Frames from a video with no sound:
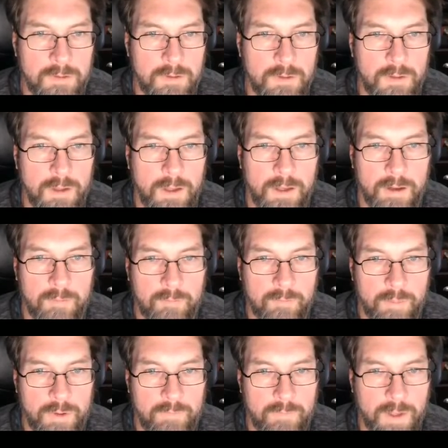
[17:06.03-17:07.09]
But
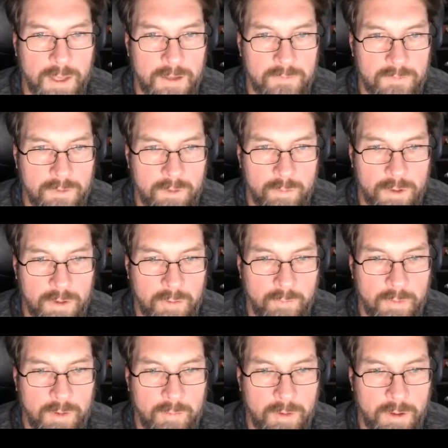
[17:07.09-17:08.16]
yeah, so you bring your
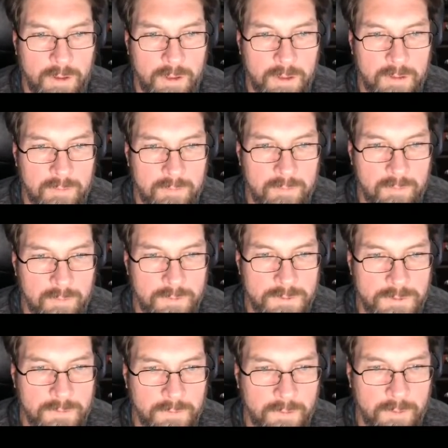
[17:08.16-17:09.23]
Pimon in, which are
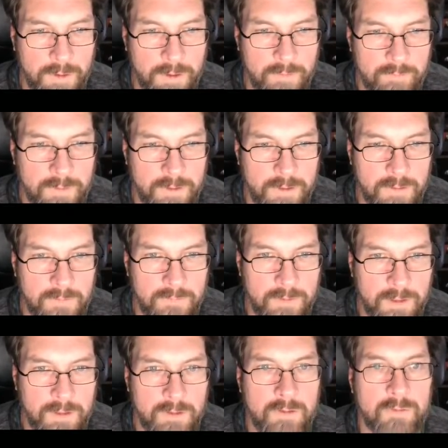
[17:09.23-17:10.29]
your NFTs, and then you
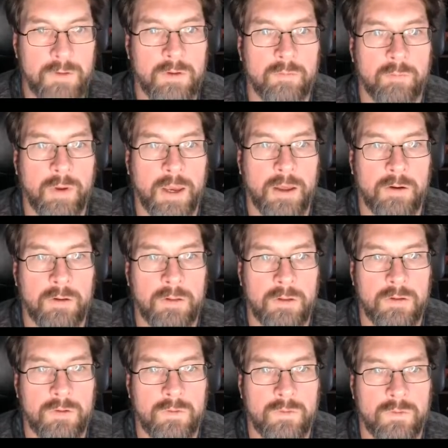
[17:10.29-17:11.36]
can battle and you
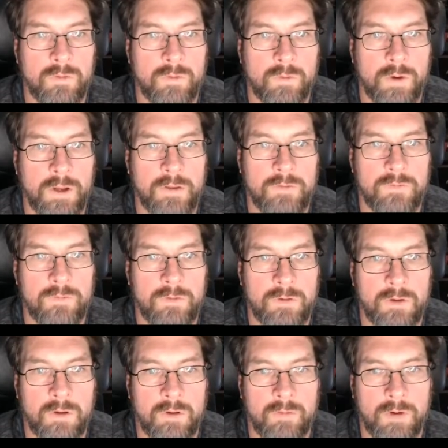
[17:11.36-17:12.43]
do quests and go
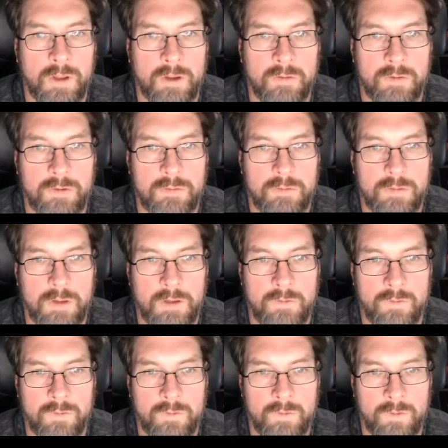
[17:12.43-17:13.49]
around and do
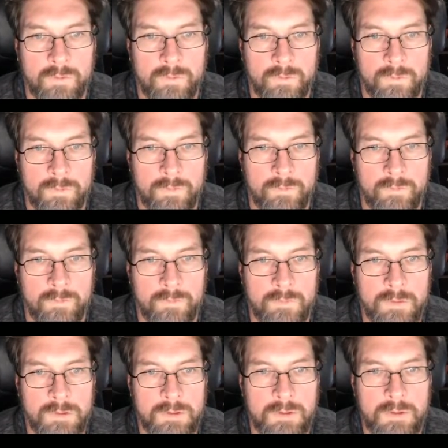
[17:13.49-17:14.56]
all sorts of
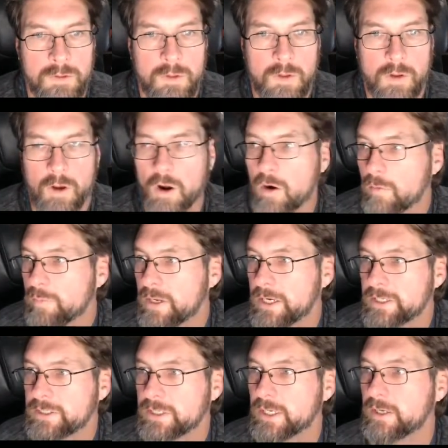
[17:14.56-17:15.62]

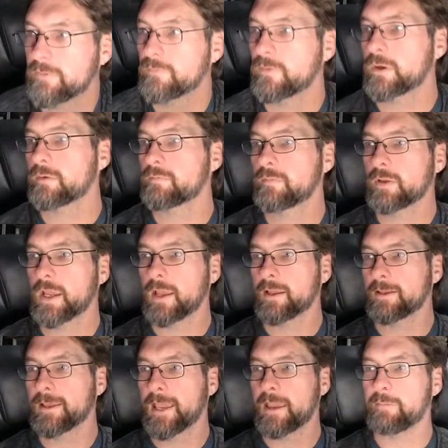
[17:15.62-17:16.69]
RPG fun
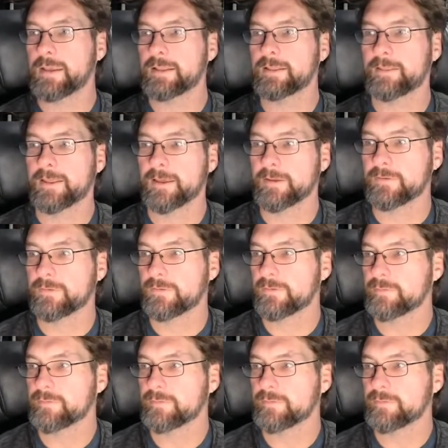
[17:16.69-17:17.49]
gaming things.